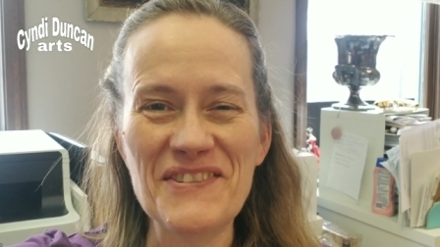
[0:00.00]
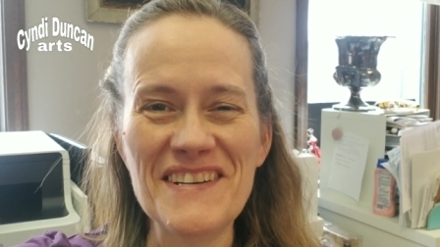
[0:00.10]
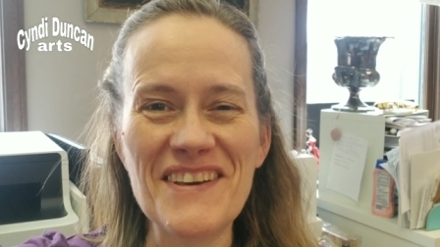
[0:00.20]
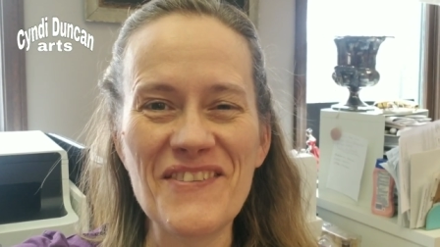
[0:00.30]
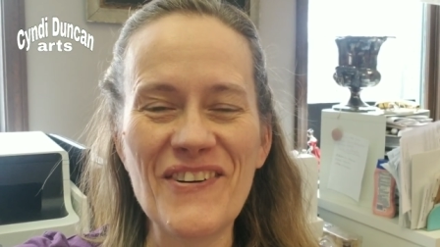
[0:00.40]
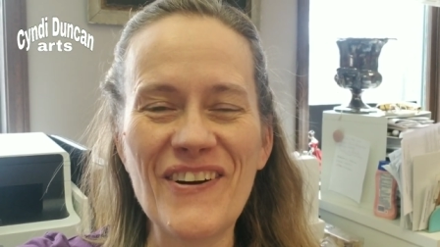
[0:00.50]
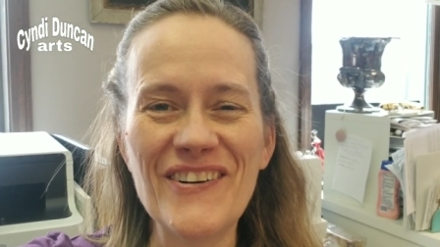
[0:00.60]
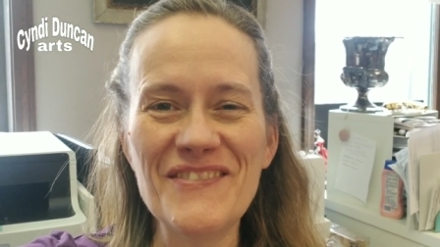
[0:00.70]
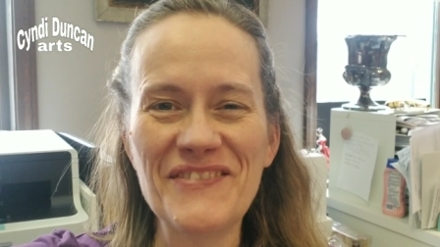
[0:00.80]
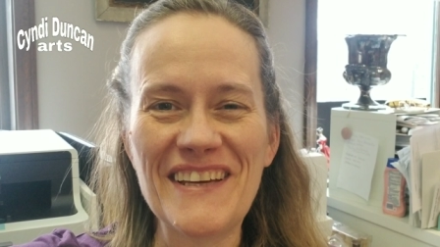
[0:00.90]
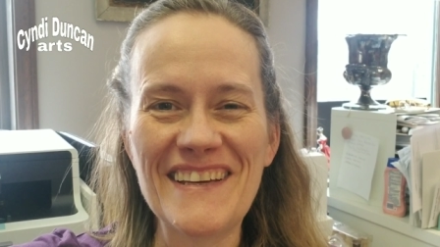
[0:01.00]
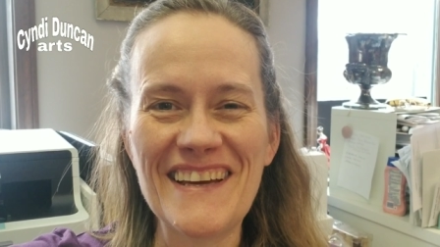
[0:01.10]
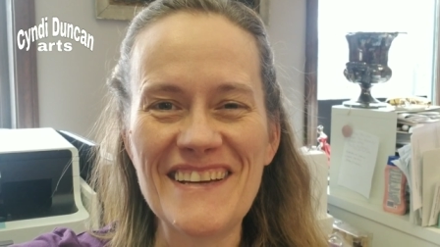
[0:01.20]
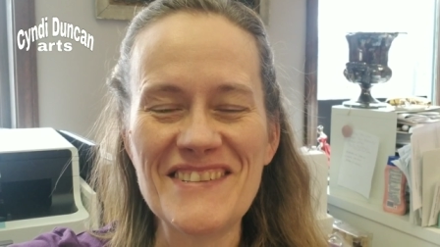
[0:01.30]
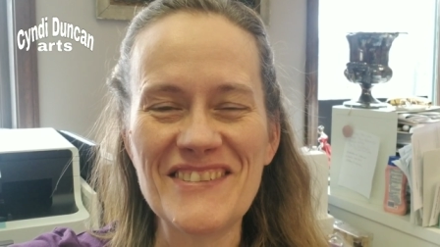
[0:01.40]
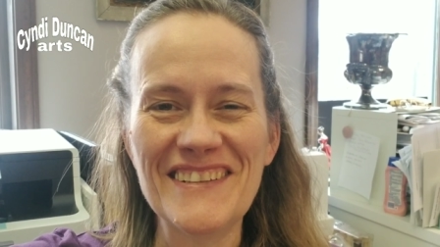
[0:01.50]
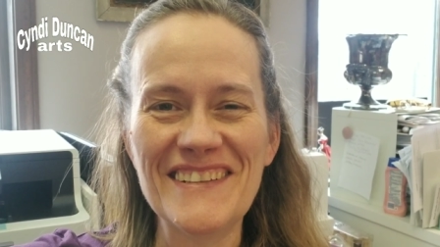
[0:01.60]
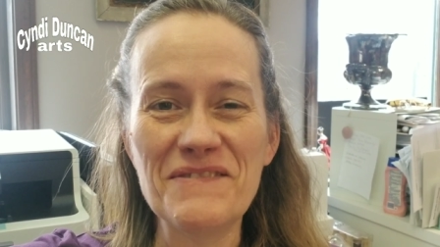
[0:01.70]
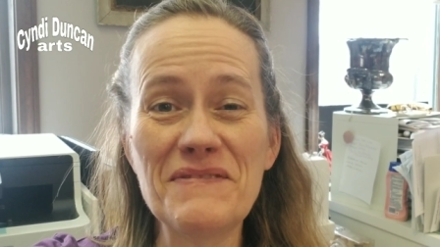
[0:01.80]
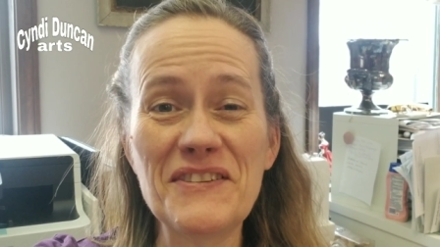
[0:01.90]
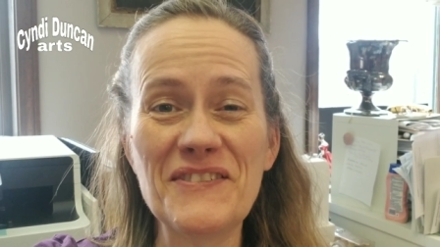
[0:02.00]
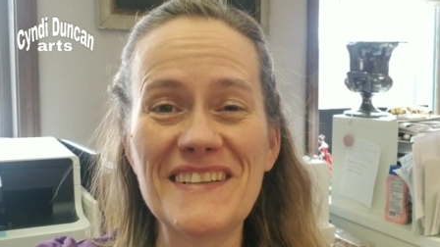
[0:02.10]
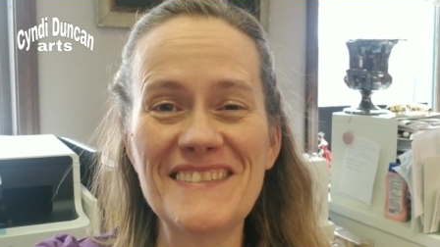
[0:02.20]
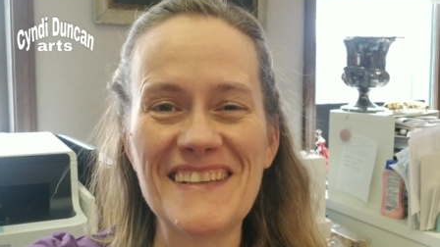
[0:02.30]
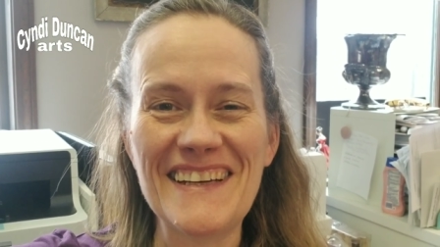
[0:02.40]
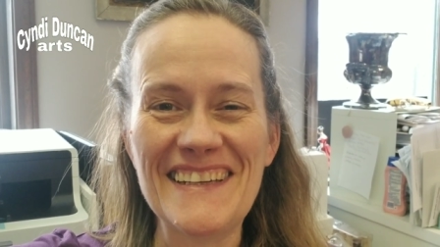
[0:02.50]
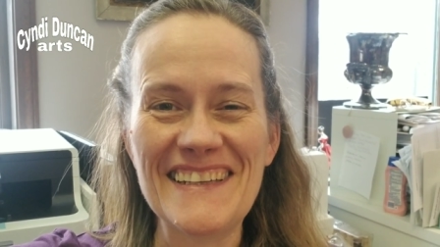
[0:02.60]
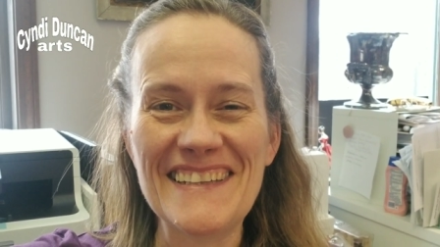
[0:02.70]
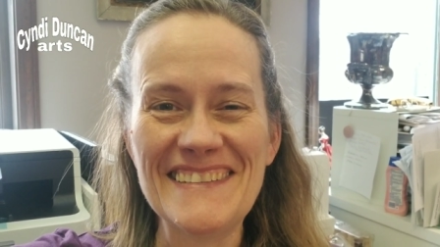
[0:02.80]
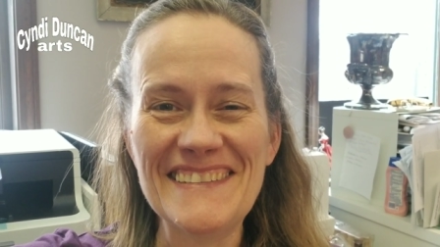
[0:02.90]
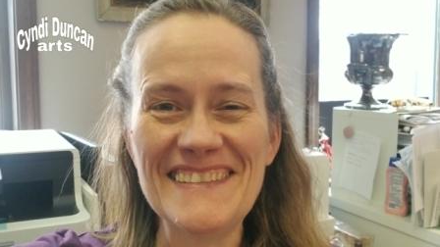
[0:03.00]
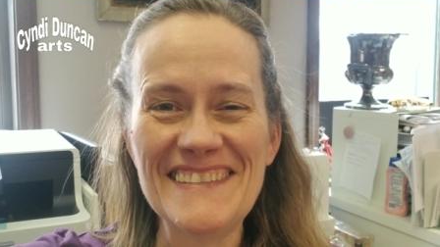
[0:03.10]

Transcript: for another art vacation. I'm so excited.